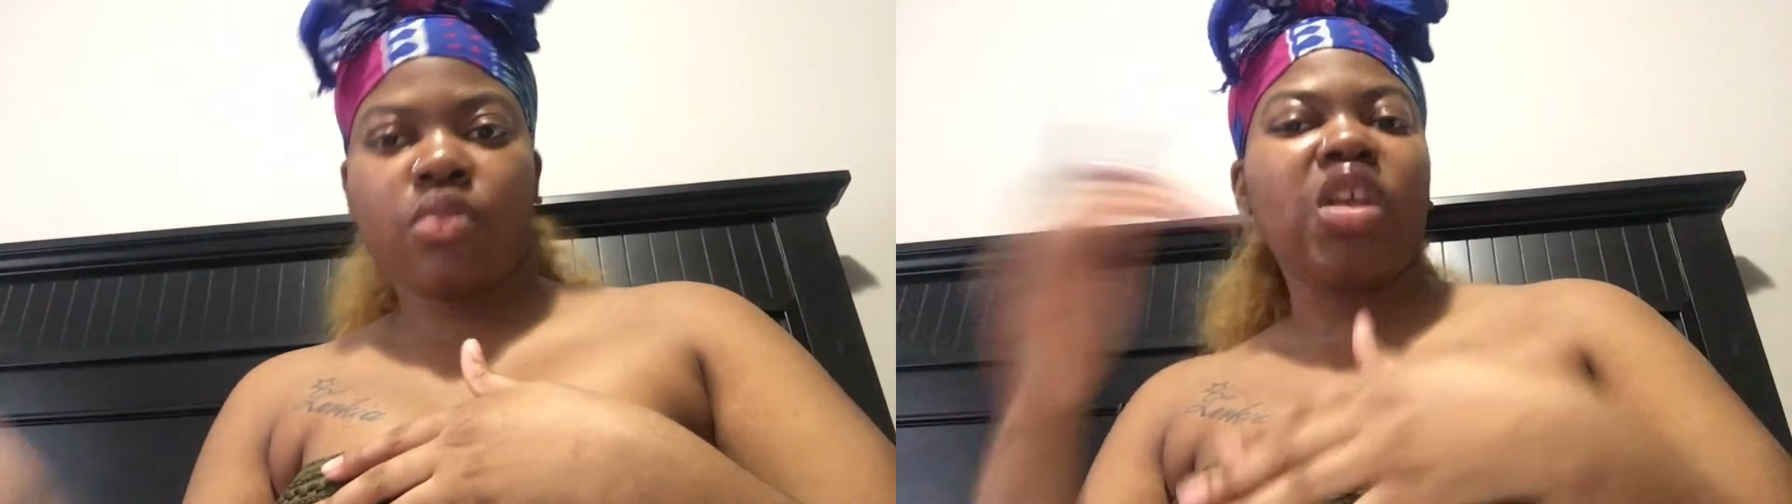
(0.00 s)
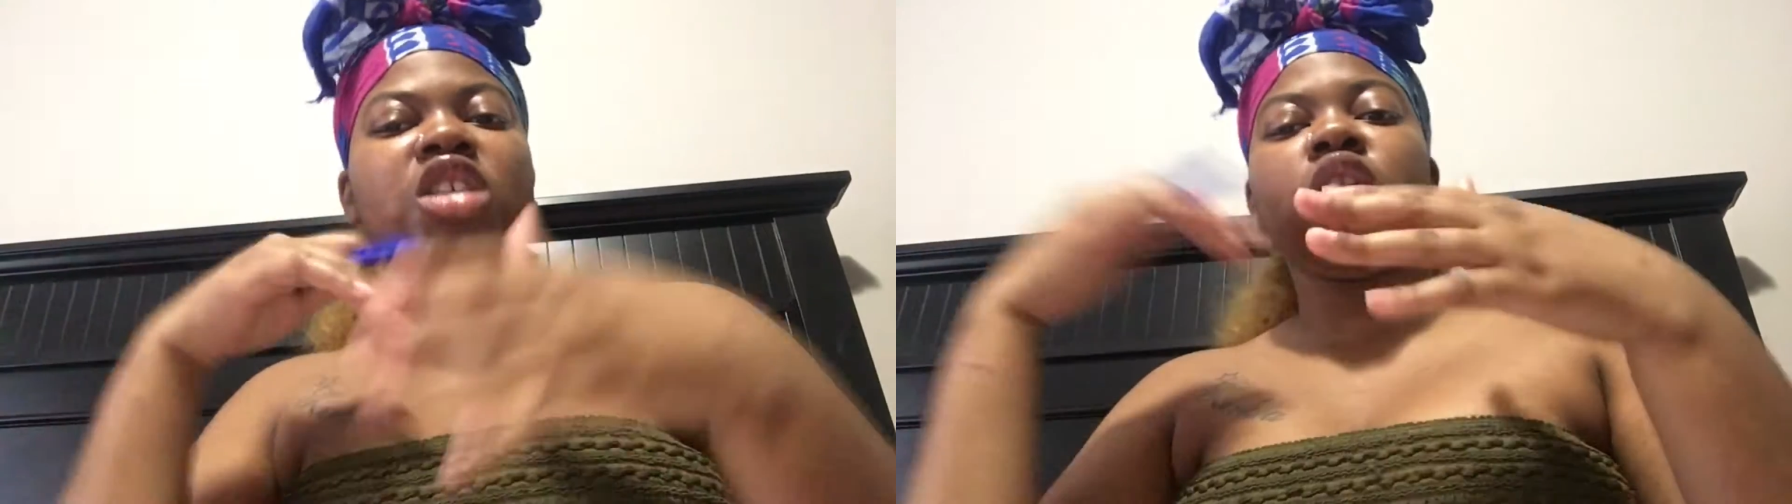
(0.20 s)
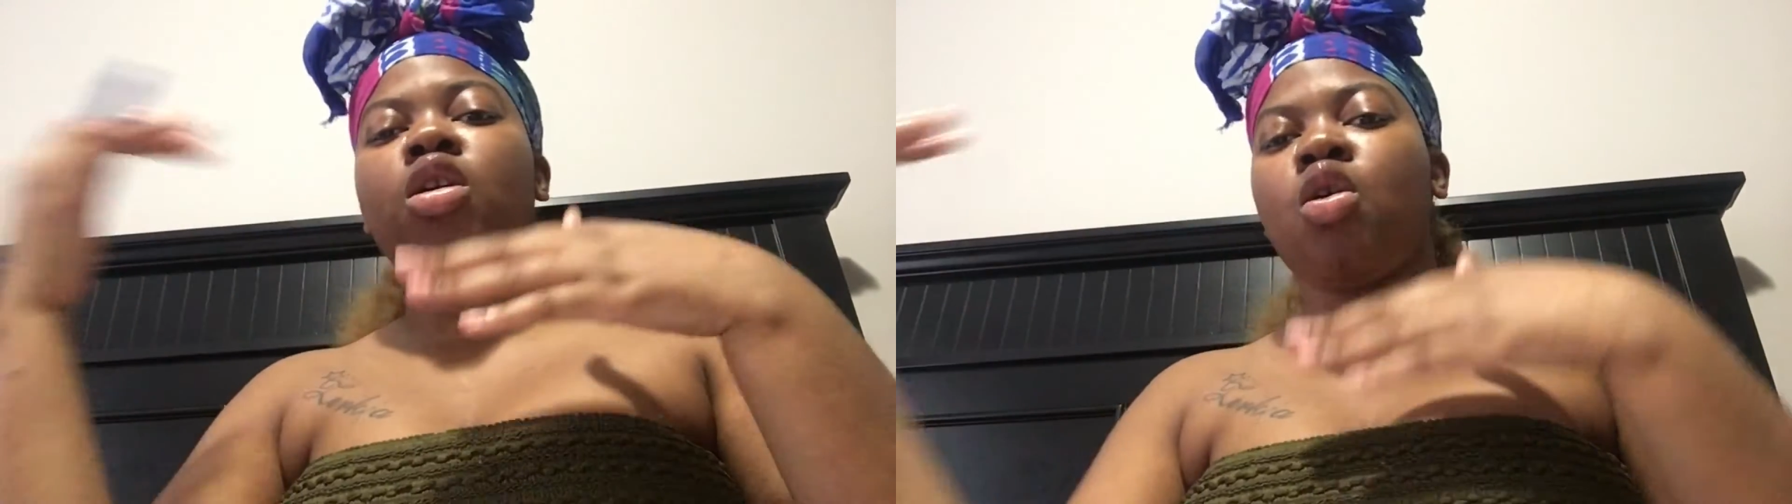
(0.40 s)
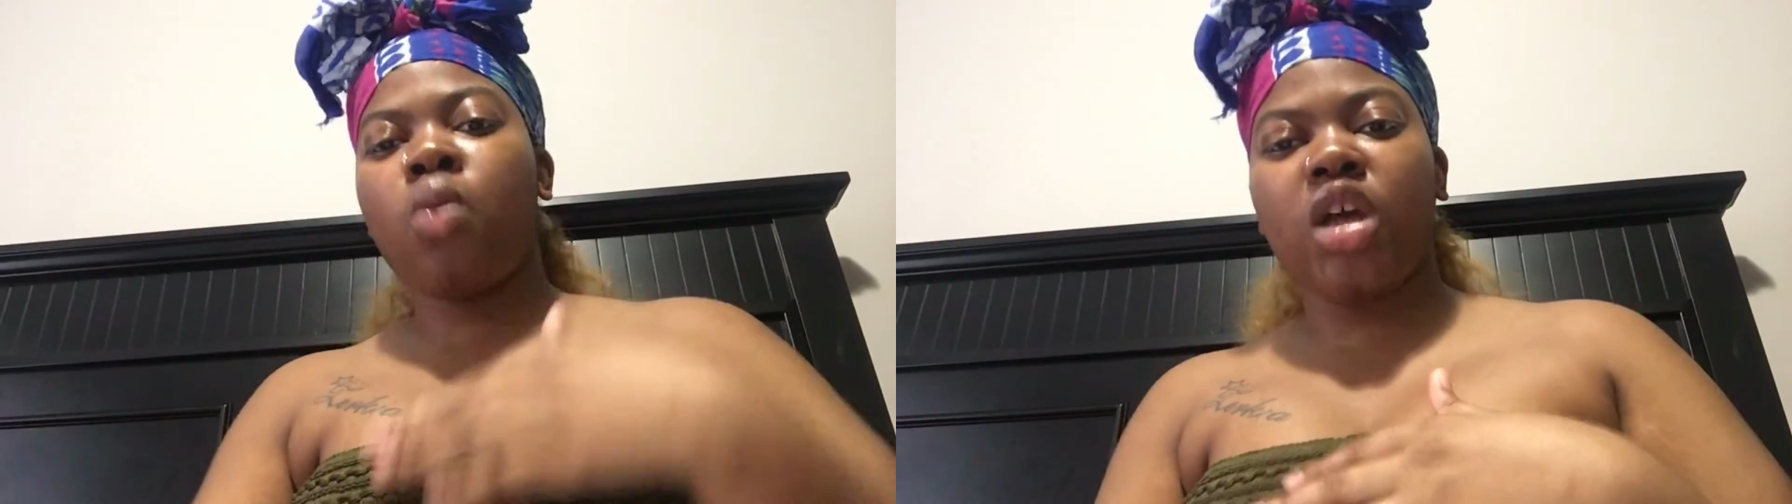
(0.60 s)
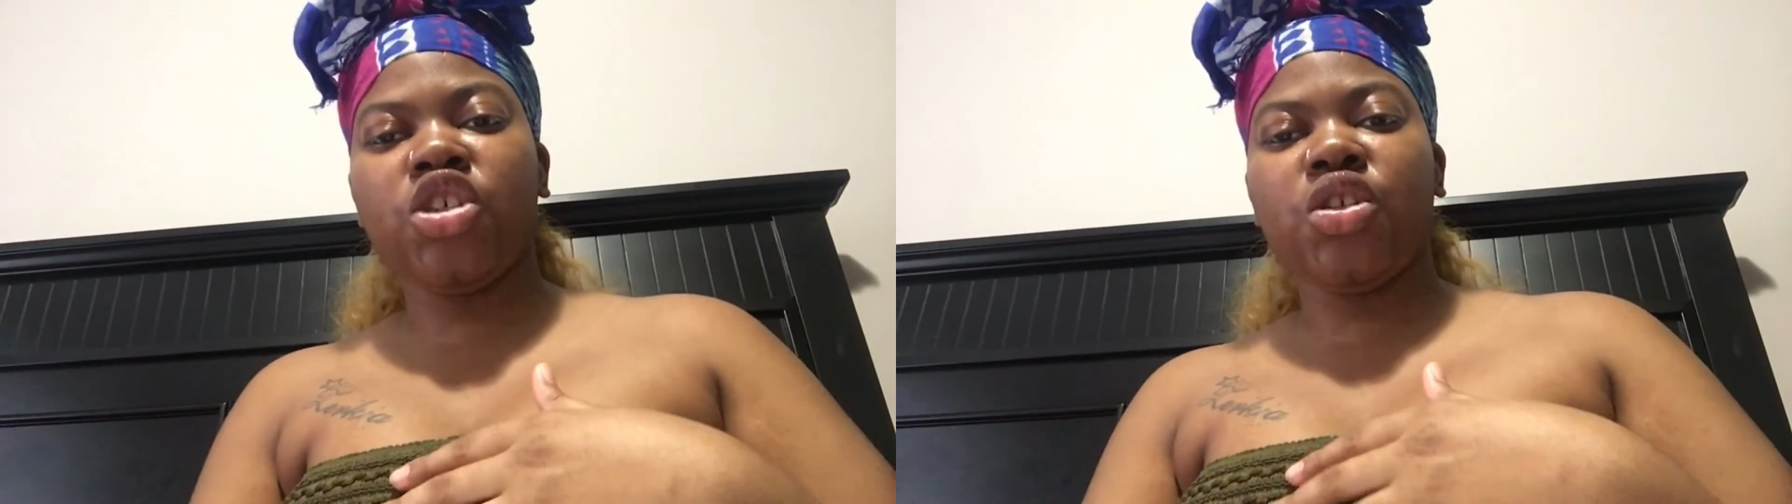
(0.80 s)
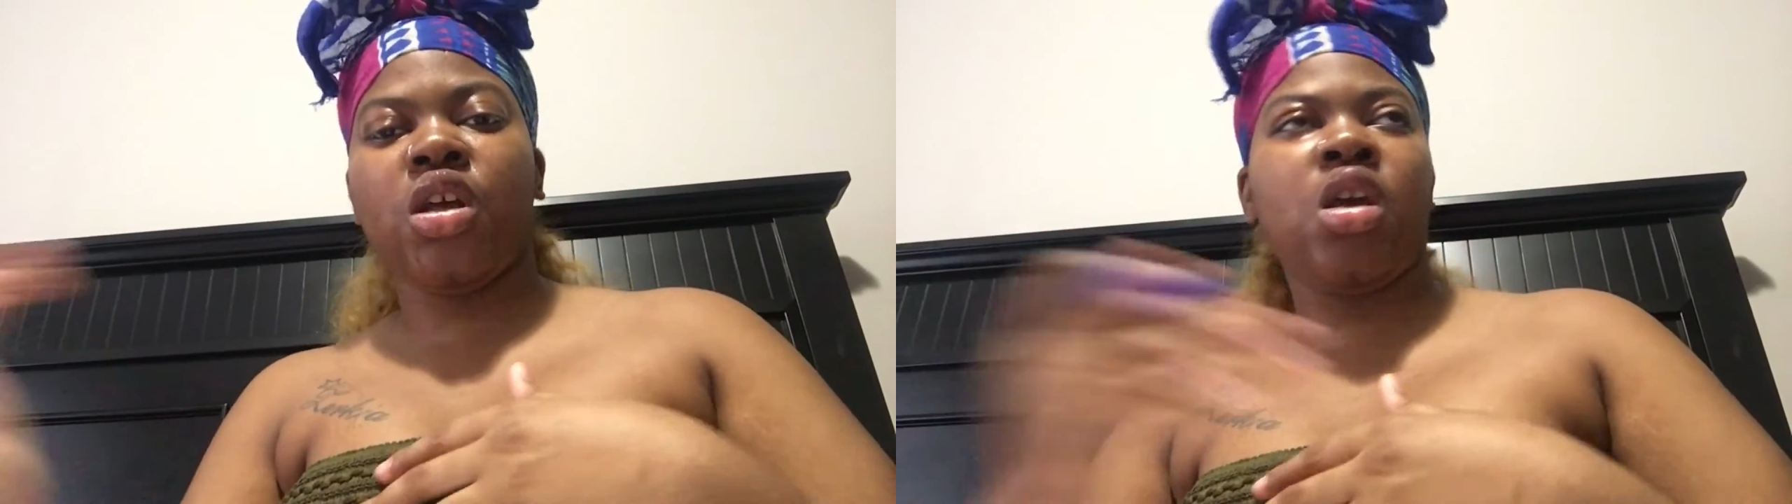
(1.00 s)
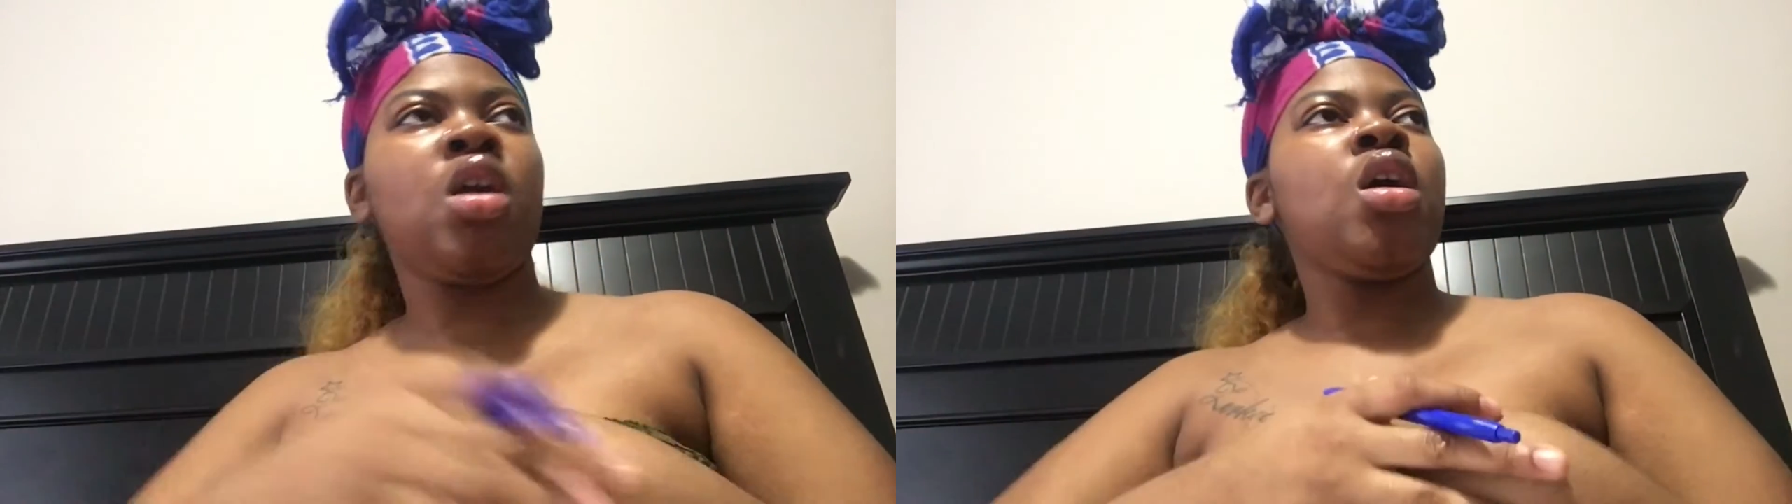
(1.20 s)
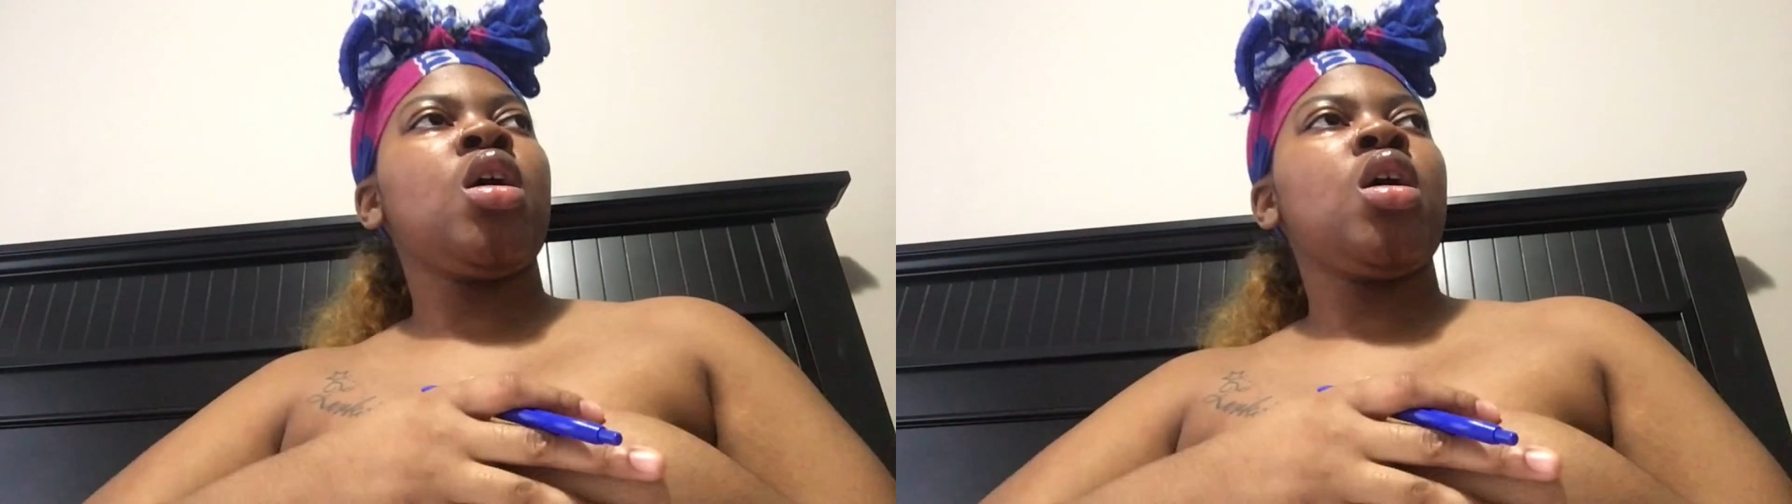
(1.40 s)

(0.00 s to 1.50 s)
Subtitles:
That's a good question.